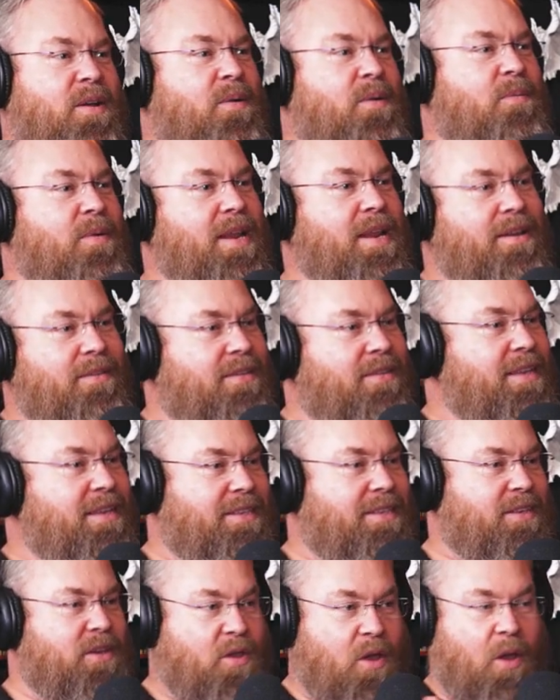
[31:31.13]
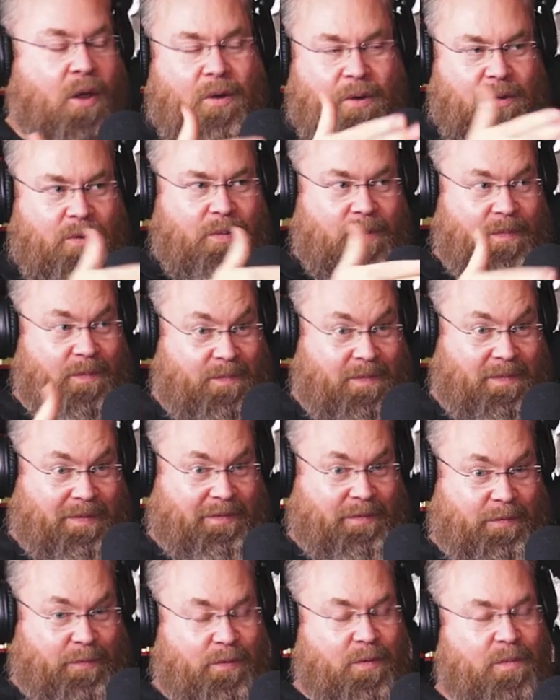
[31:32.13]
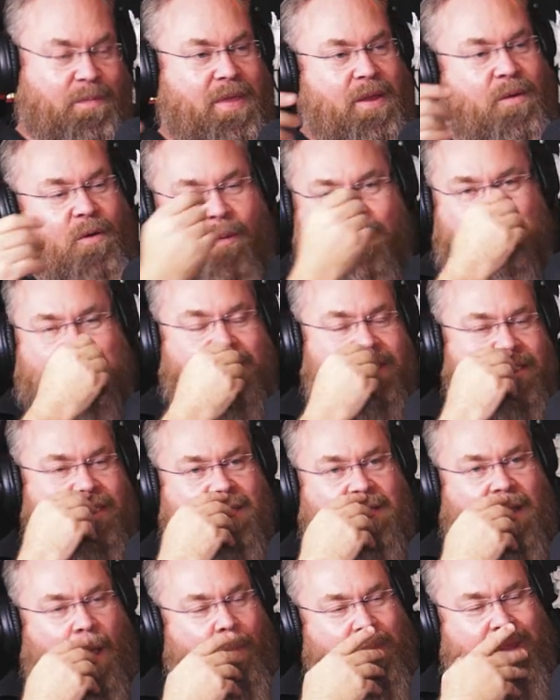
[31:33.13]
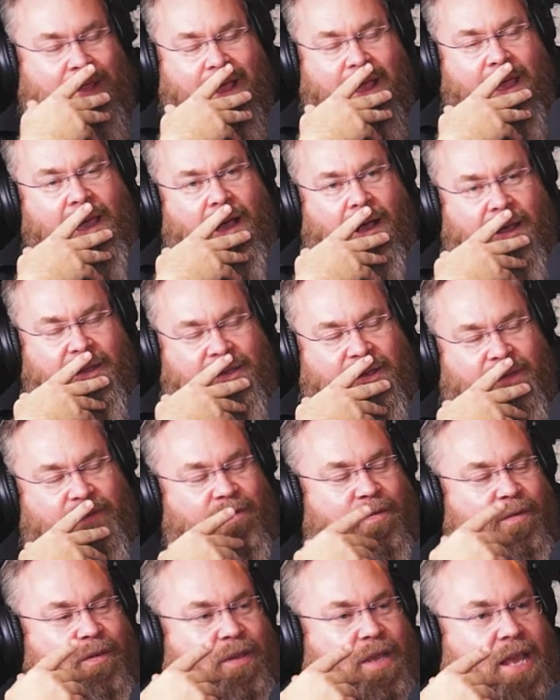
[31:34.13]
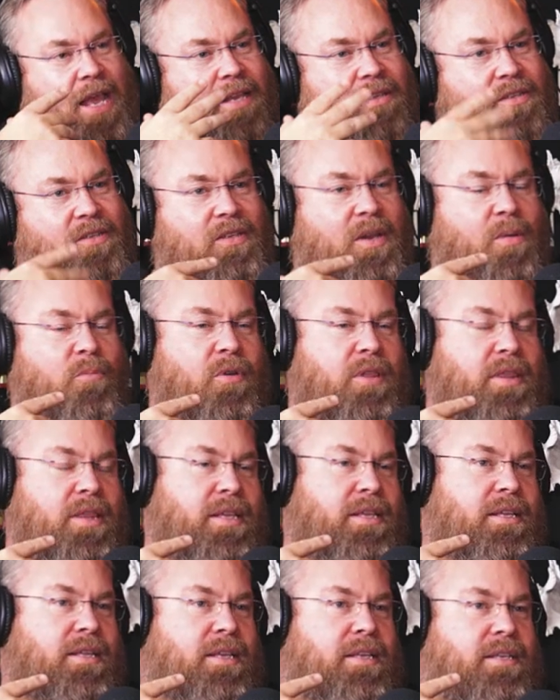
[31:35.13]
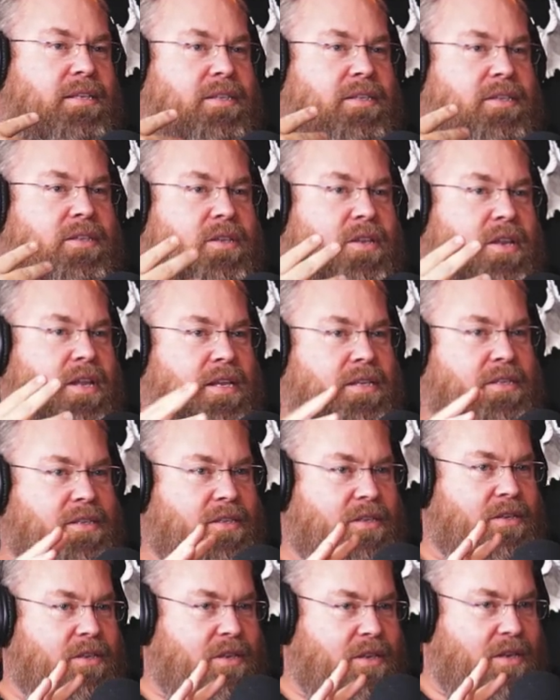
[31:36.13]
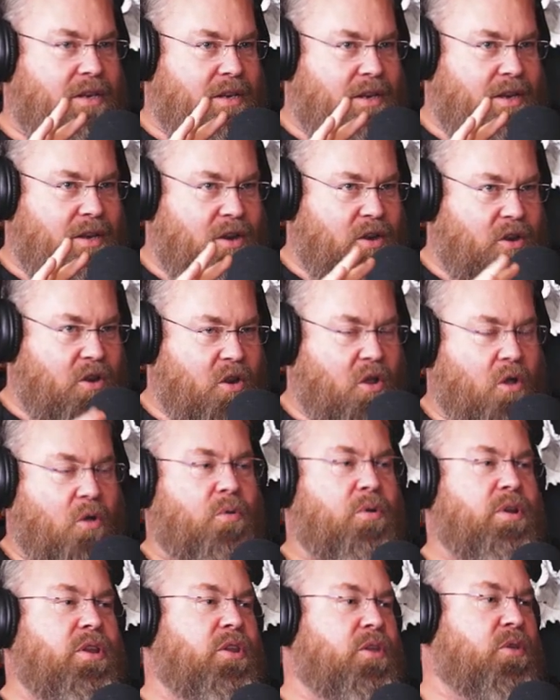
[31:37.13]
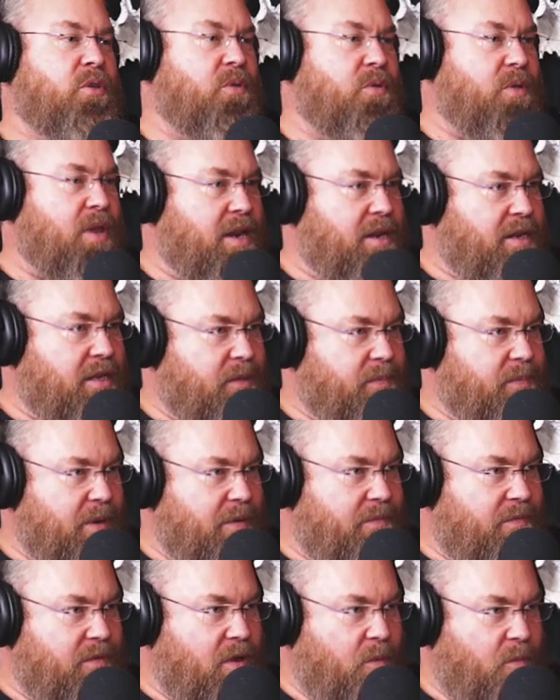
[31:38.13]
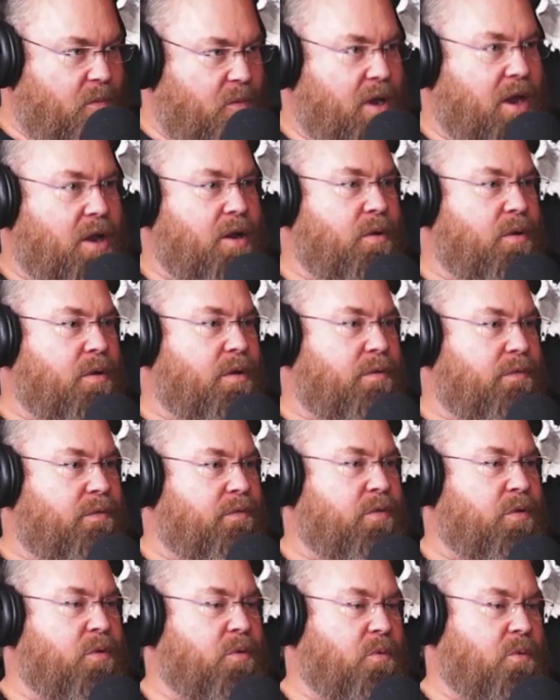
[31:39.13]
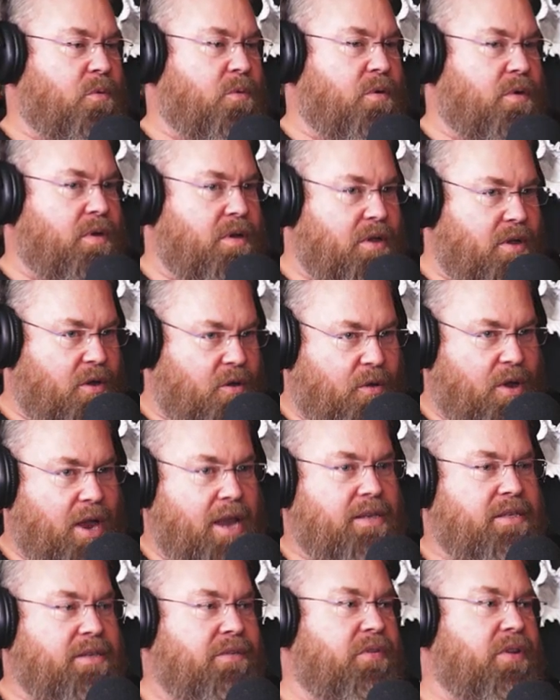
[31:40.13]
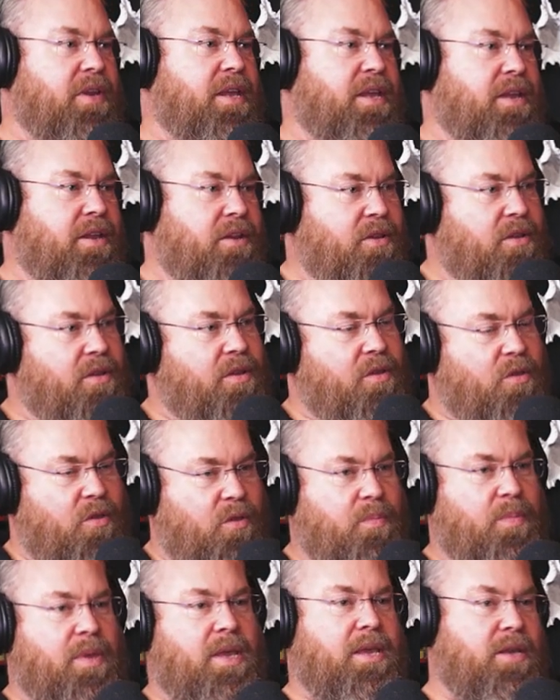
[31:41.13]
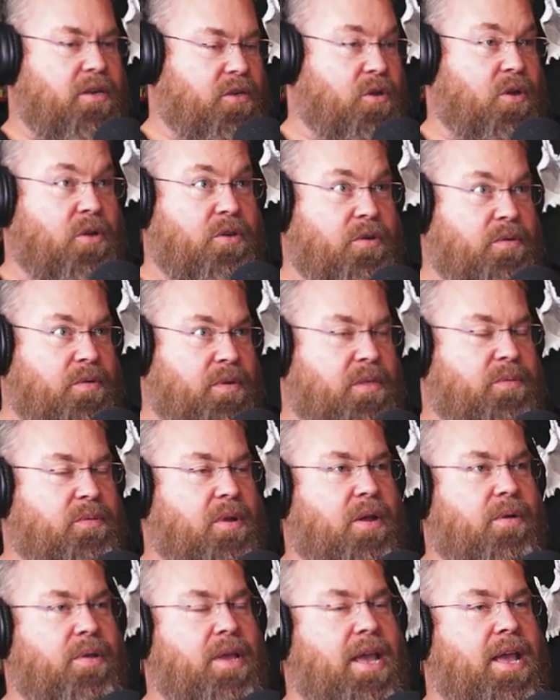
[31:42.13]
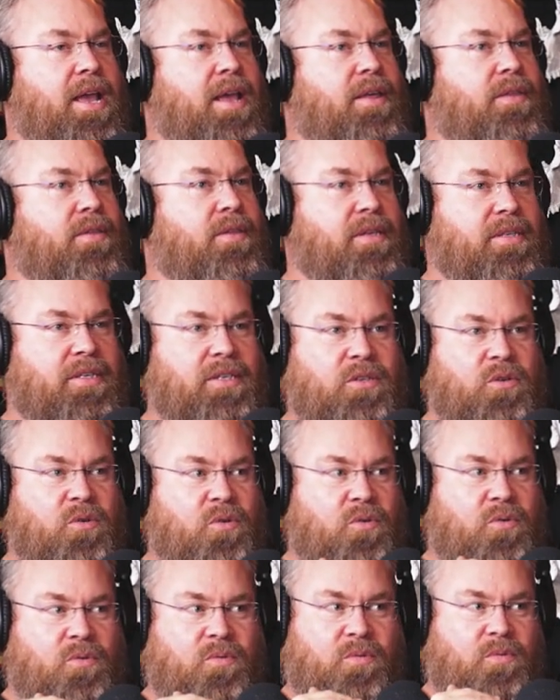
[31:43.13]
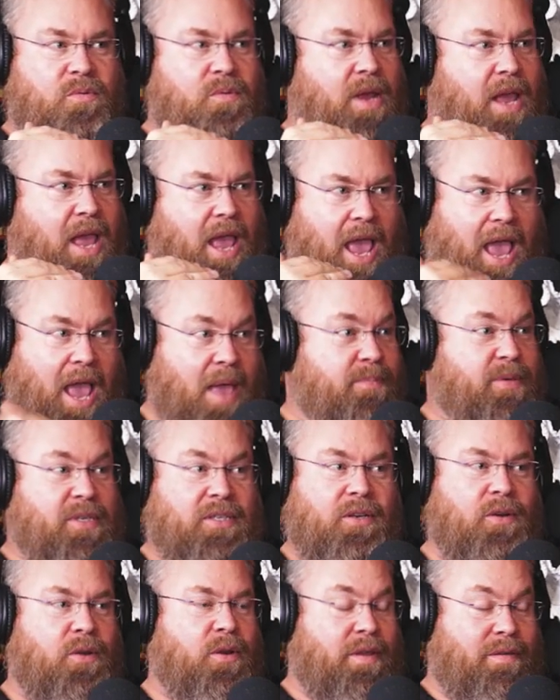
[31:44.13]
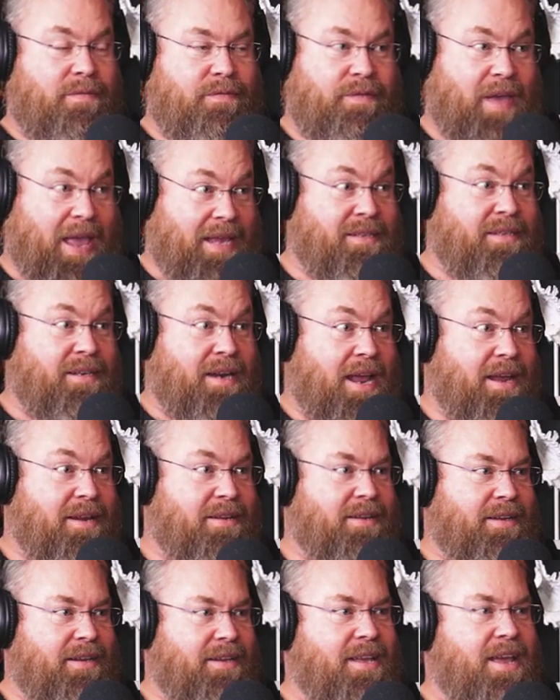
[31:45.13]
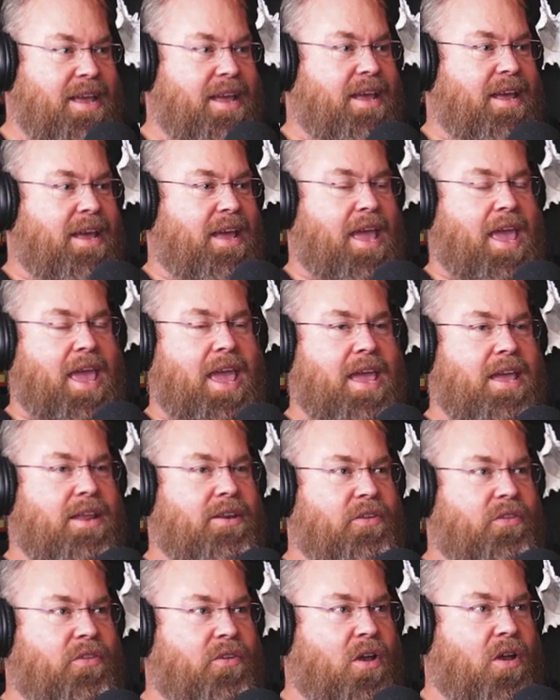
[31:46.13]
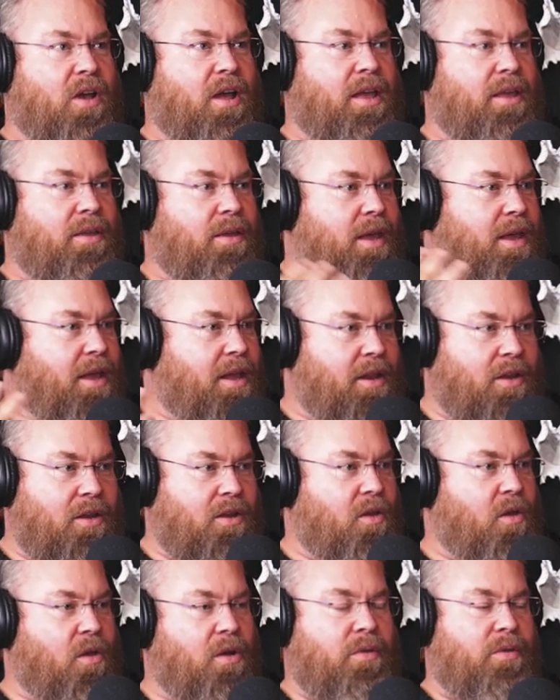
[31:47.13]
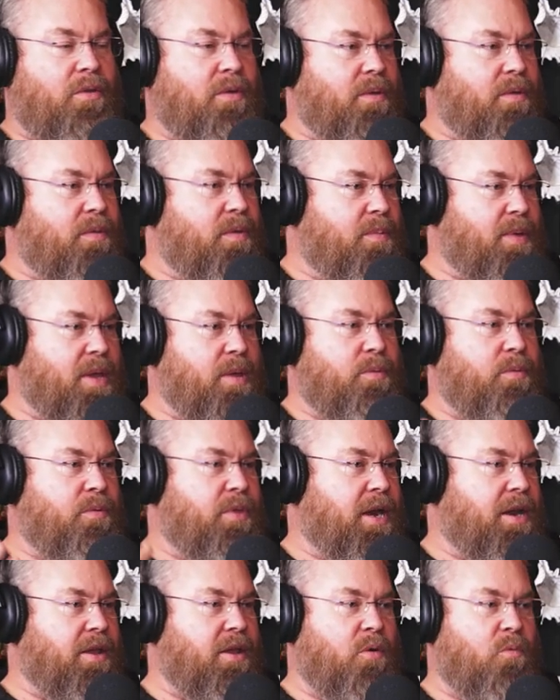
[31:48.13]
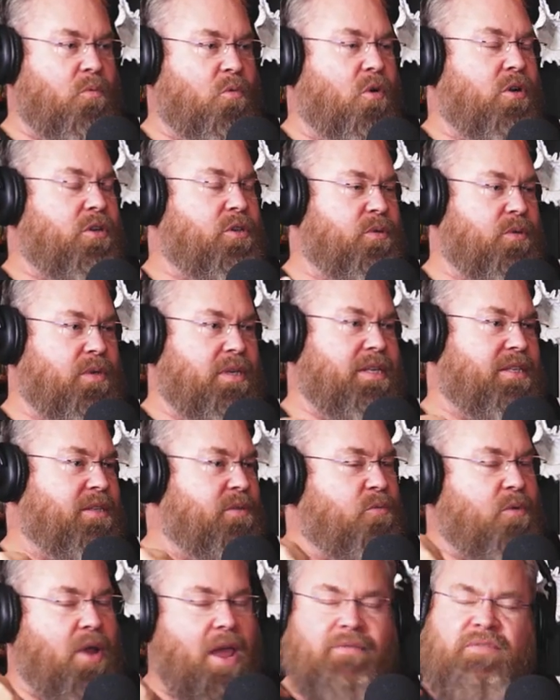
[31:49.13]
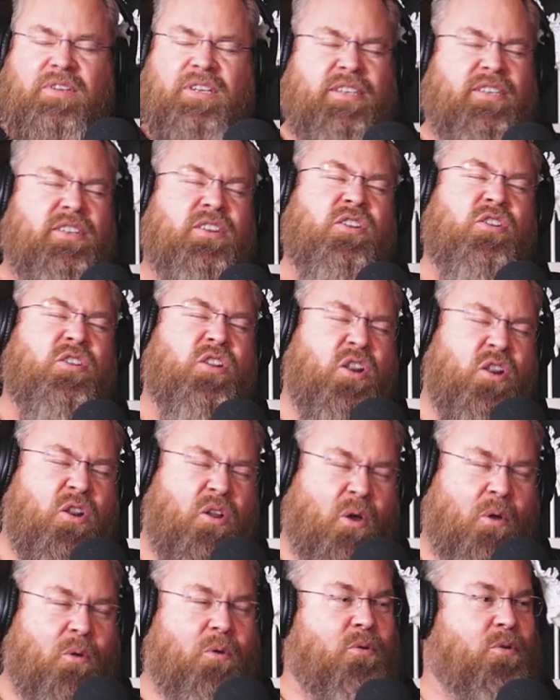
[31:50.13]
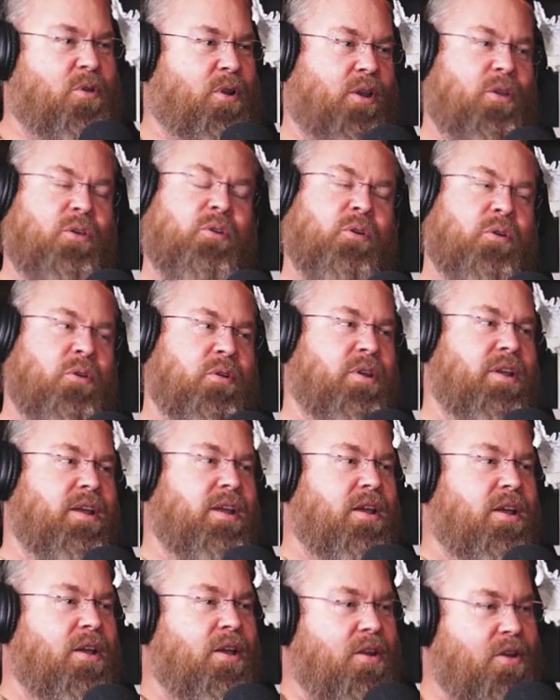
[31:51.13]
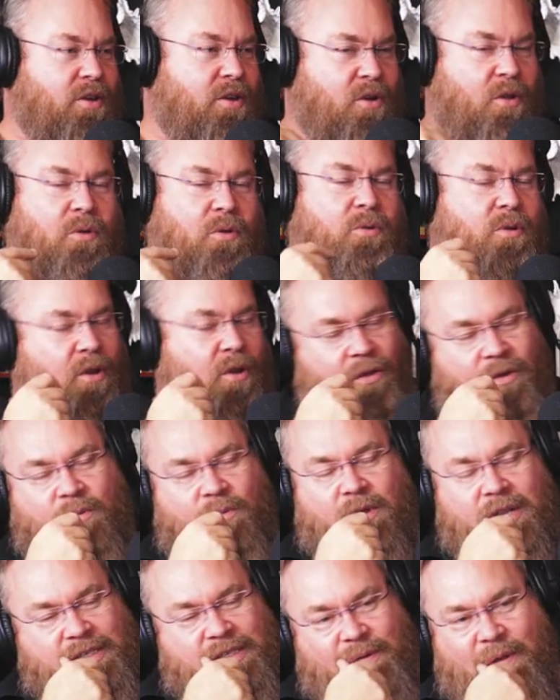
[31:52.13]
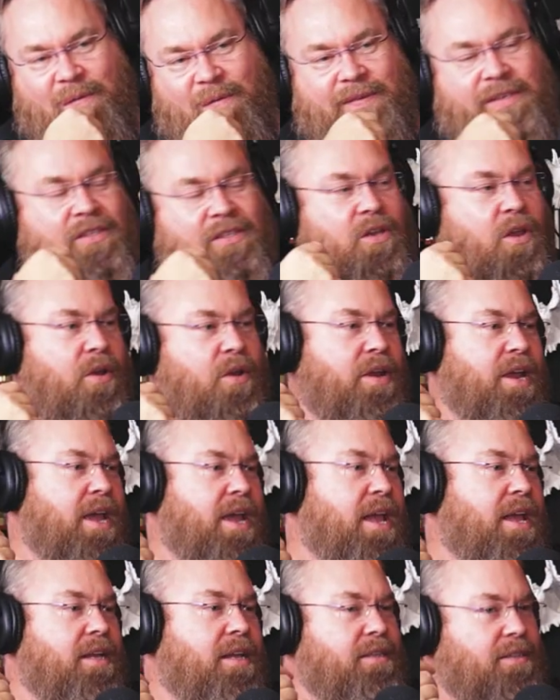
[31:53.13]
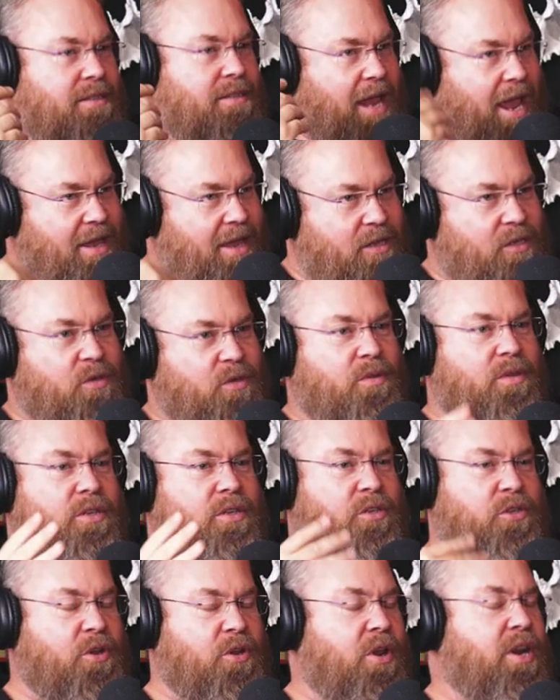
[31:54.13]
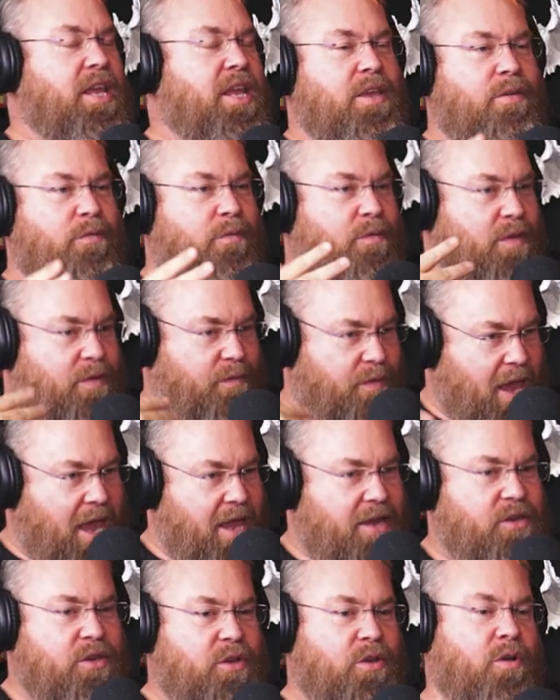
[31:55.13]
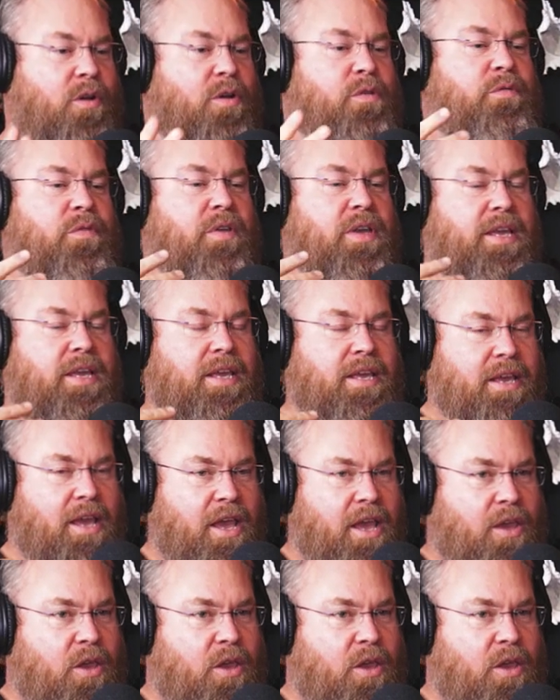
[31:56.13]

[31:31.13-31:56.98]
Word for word: Where do things hmm. go from there onwards? Because I mean, as someone that is is known you and has been aware of your creativity and you being a doctor as well, this is all absolutely fascinating. Yeah. And I, a lot of the, the people that are going to watch or listen will have just no clue, mm. no clue whatsoever. So take us on the journey. You've you've had your coffee.